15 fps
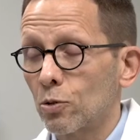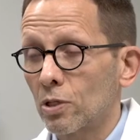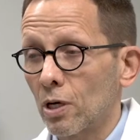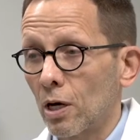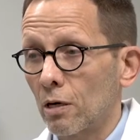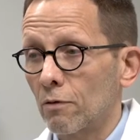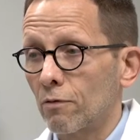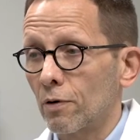was
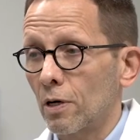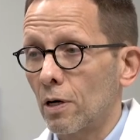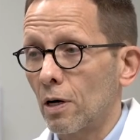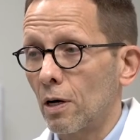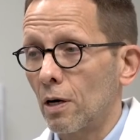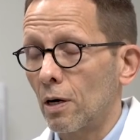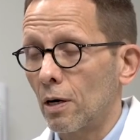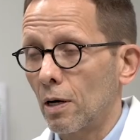kind of
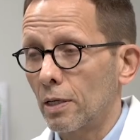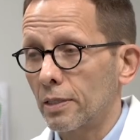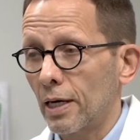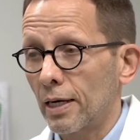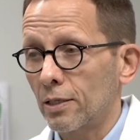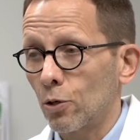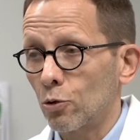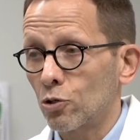a
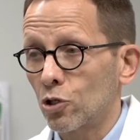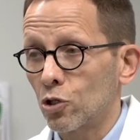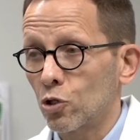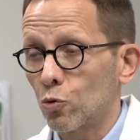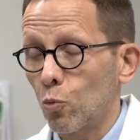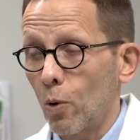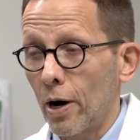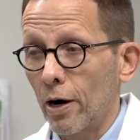diagnosis
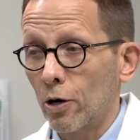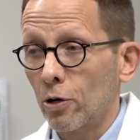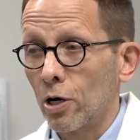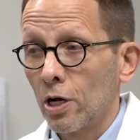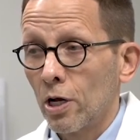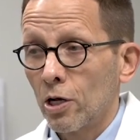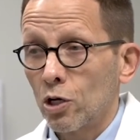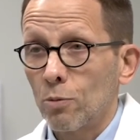where
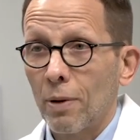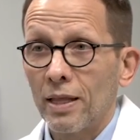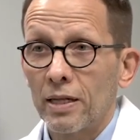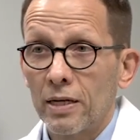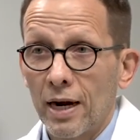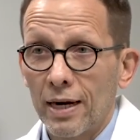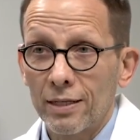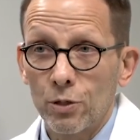you made the
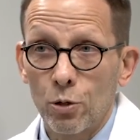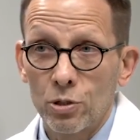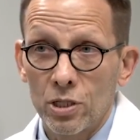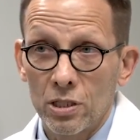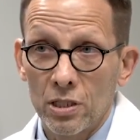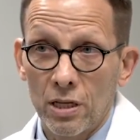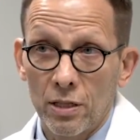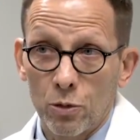
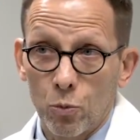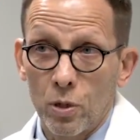diagnosis and there